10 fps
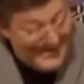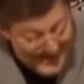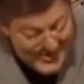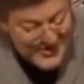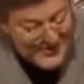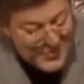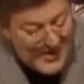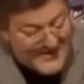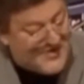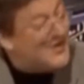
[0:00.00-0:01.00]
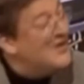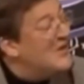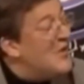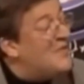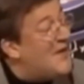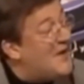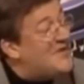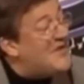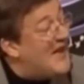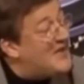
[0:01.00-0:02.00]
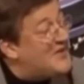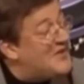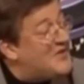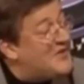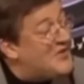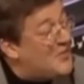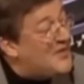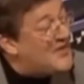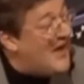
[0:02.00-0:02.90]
legend of the West, though farmer's axe could stop his